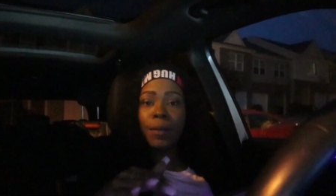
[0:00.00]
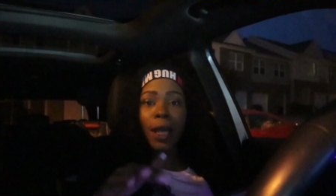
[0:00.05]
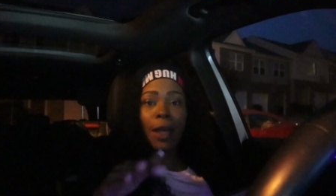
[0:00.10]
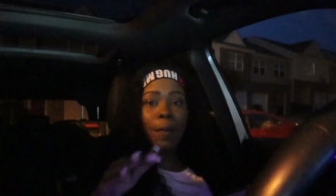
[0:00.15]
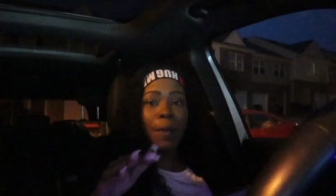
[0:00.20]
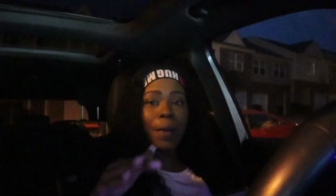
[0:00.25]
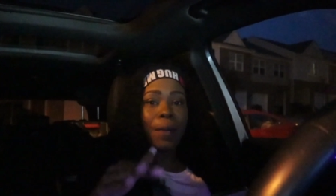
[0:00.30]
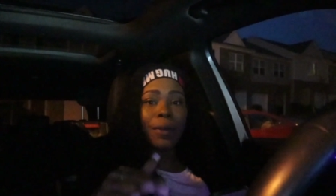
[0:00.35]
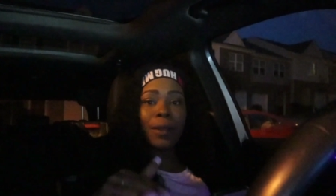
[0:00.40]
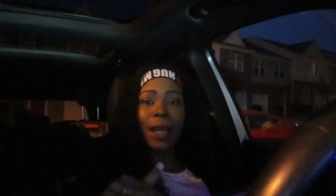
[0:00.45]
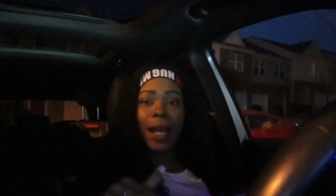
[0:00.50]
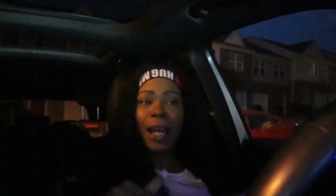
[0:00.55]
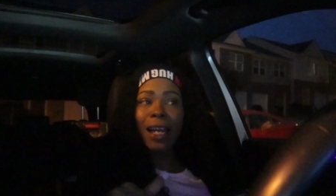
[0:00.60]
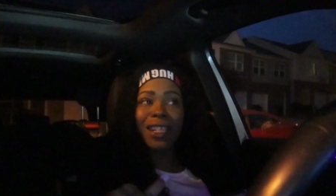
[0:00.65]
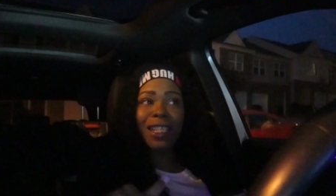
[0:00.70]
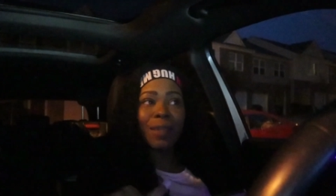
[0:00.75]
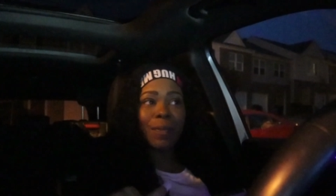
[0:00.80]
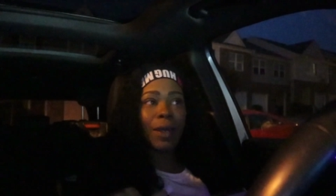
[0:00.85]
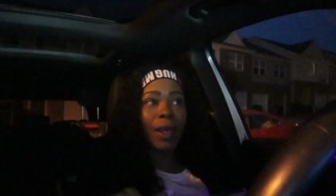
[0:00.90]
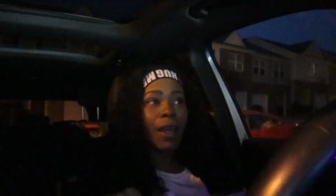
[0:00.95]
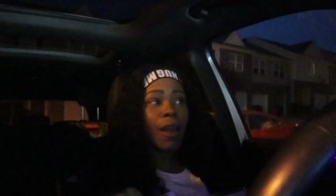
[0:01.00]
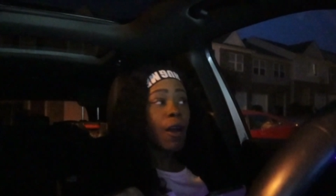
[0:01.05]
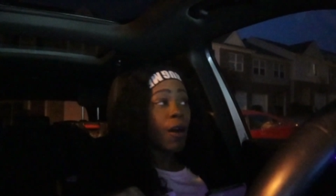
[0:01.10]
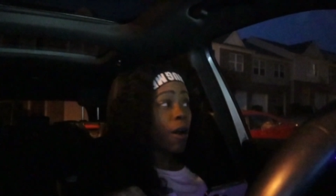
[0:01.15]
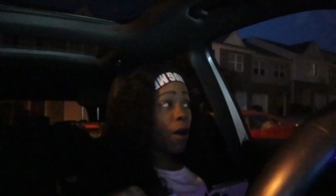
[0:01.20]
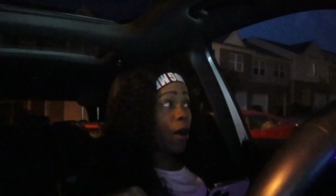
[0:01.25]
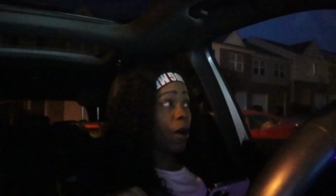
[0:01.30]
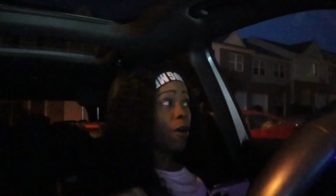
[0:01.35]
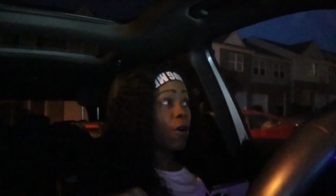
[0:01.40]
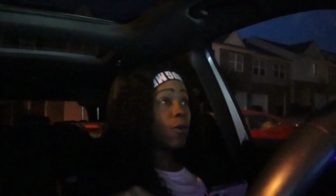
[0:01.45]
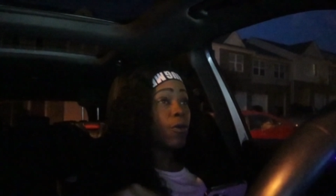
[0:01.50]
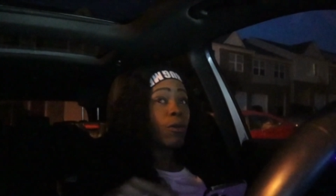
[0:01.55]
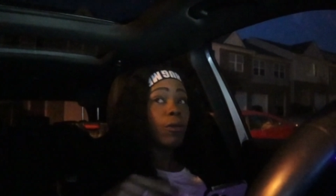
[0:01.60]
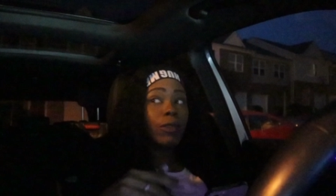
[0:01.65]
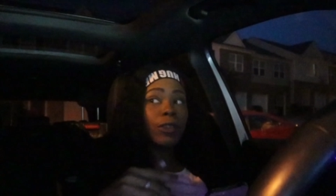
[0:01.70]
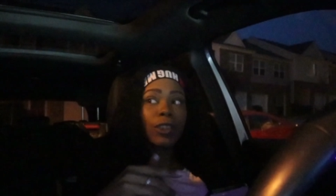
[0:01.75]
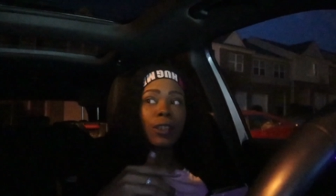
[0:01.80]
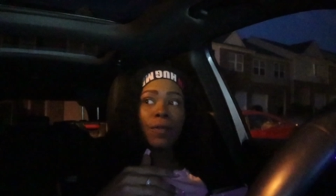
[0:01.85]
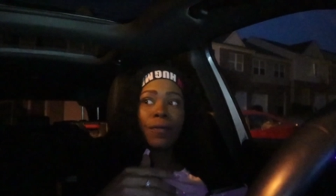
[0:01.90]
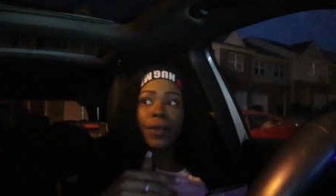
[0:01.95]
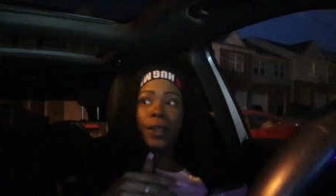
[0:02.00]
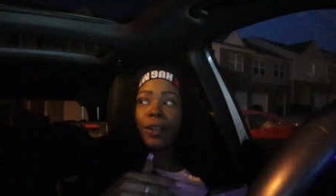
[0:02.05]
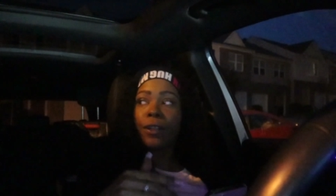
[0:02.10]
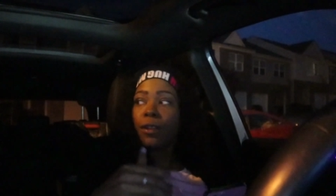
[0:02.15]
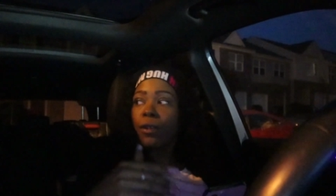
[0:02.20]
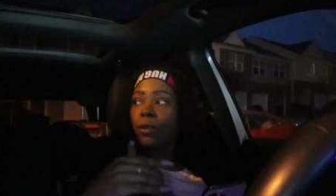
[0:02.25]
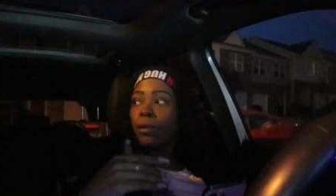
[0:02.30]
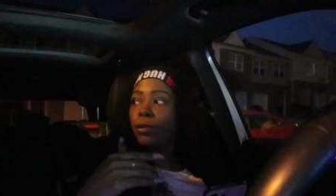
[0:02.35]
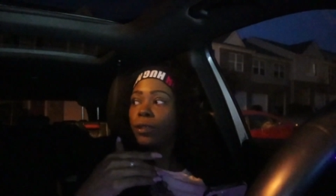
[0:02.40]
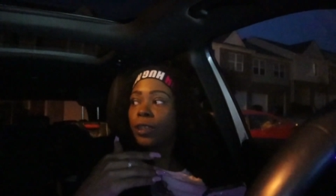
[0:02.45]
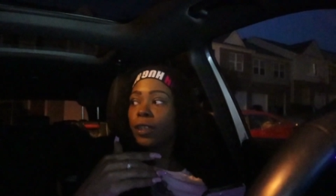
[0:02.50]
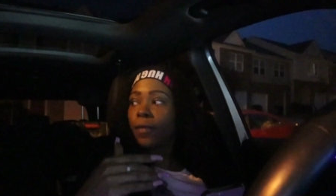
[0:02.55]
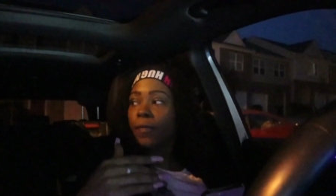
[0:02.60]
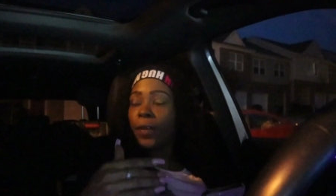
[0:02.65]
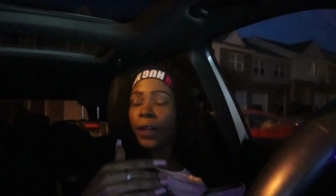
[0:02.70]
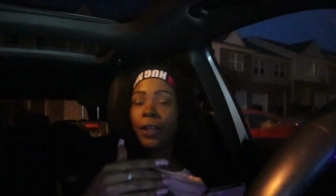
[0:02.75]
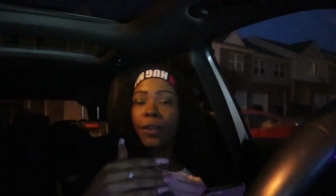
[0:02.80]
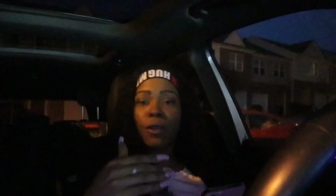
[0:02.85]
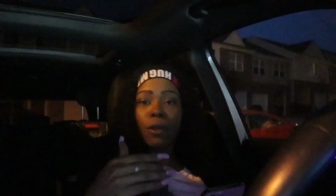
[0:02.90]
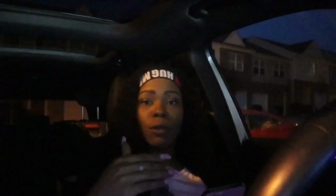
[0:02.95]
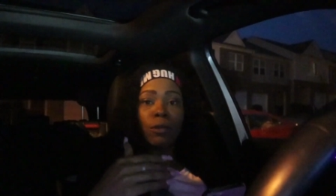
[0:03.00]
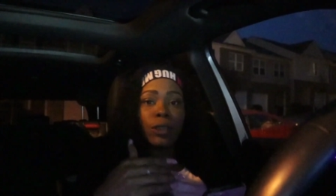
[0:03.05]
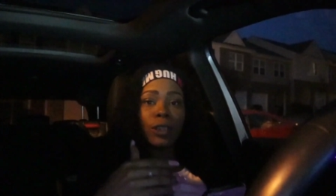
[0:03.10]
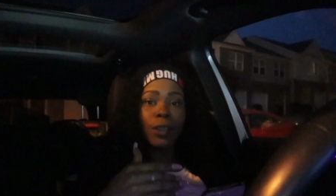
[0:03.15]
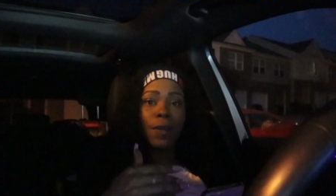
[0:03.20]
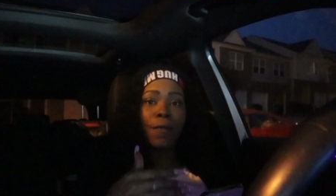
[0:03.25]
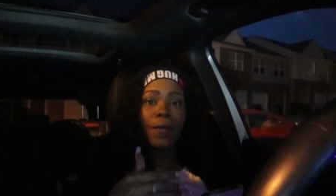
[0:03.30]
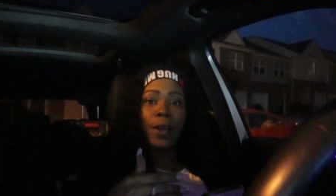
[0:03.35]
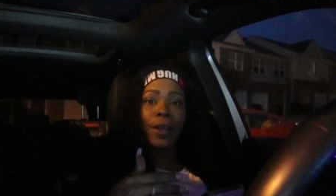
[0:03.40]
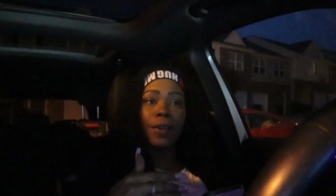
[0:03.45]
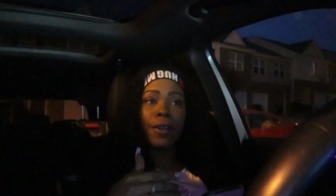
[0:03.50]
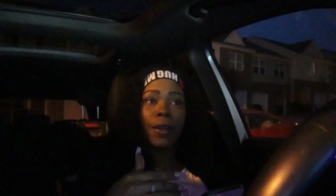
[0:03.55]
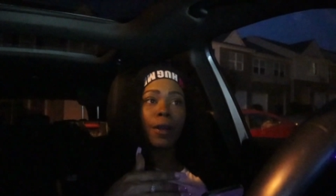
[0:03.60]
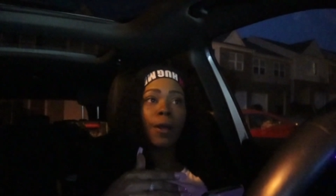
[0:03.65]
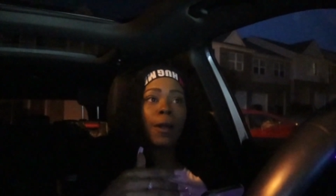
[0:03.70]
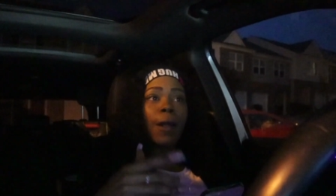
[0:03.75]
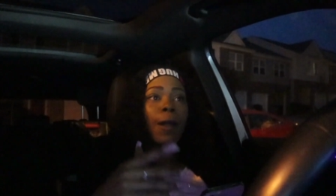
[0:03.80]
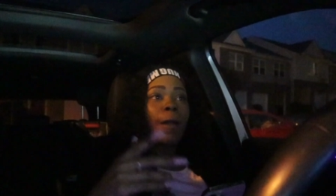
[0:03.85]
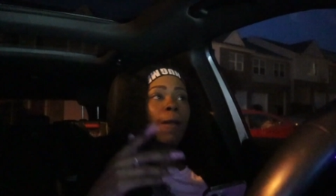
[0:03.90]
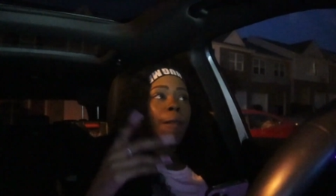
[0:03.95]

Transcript: Like, people ask me, oh, who's your vendor? Who's your vendor? Who's your vendor?